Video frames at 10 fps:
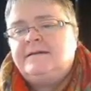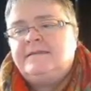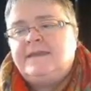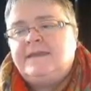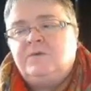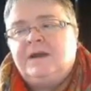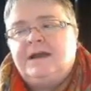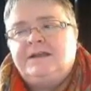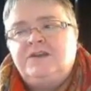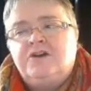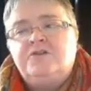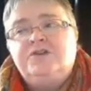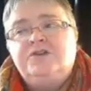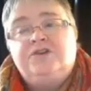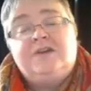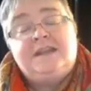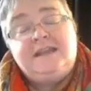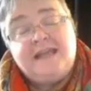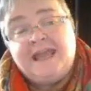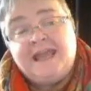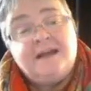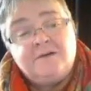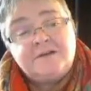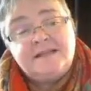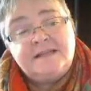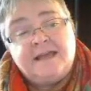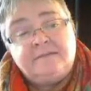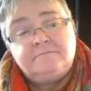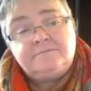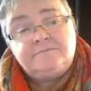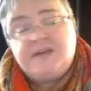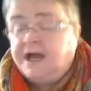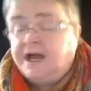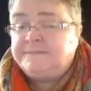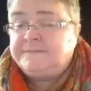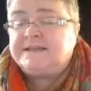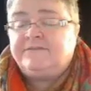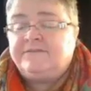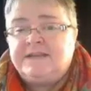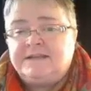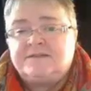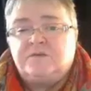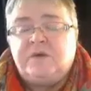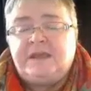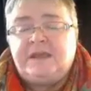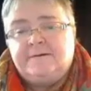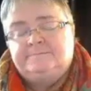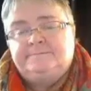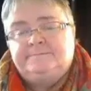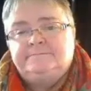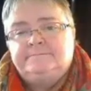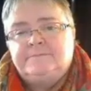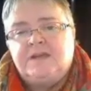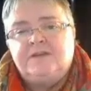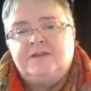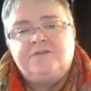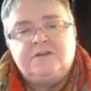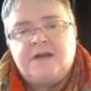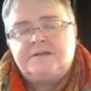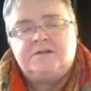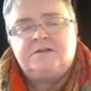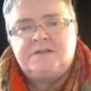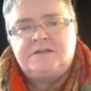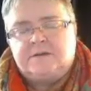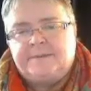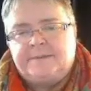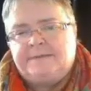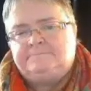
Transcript: That way I know you're getting 8 hours a night times 7 days a week. And if you're not, don't tell me.